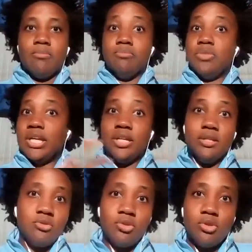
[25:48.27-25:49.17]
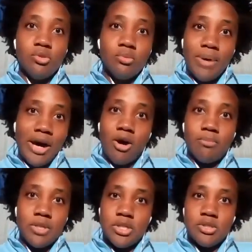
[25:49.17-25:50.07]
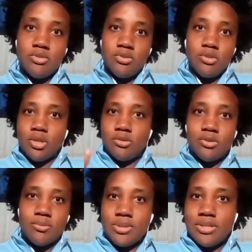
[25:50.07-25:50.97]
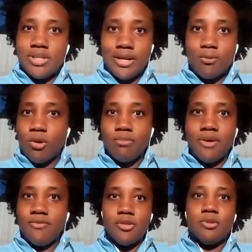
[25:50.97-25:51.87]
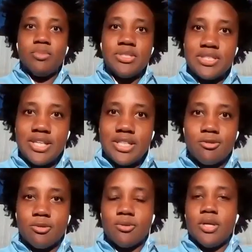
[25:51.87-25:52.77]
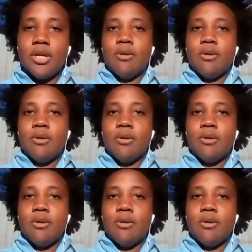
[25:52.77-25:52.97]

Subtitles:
then you, by all means, you could be like Warren Buffett, you'll be successful.